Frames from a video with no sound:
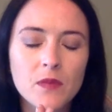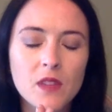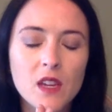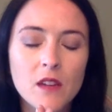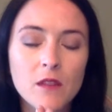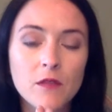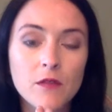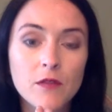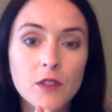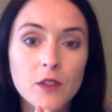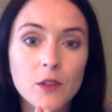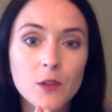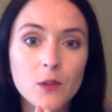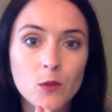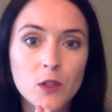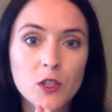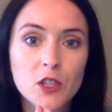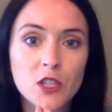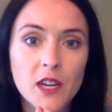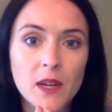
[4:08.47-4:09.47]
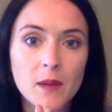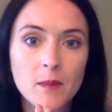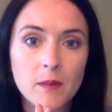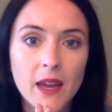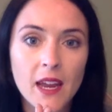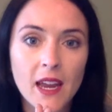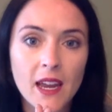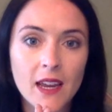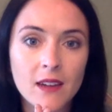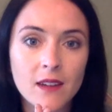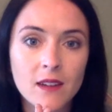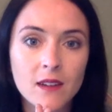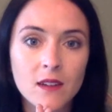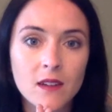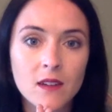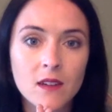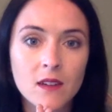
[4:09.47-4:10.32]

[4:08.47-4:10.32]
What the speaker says: infused with champagne.